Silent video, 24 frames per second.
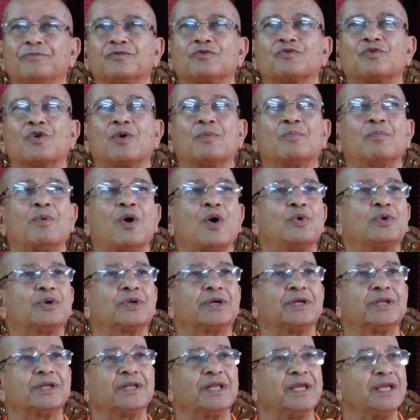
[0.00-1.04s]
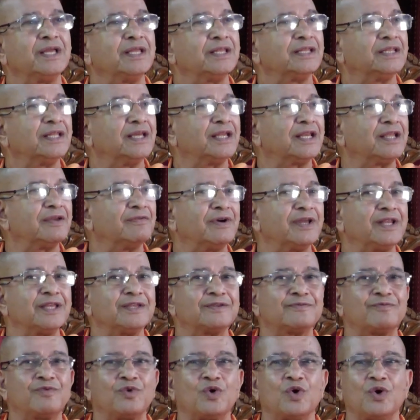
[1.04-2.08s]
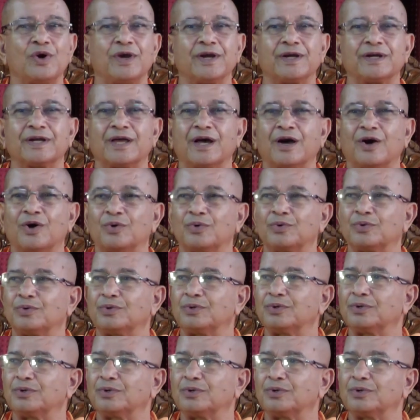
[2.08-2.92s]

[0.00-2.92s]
from mountain. The river is flowing down.